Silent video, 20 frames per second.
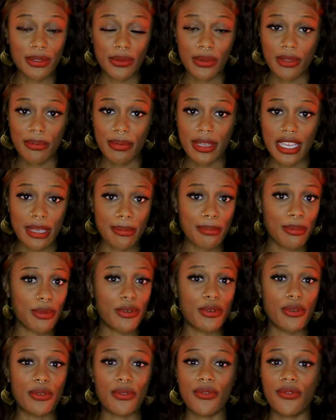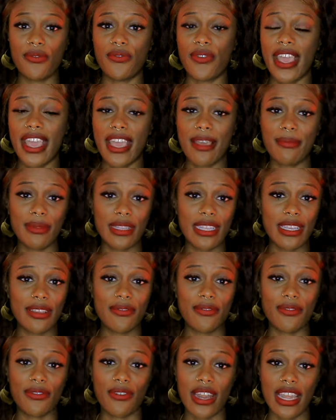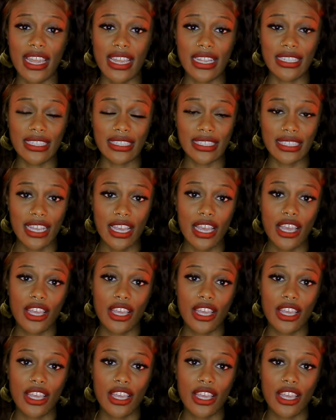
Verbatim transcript: with people, family, friends,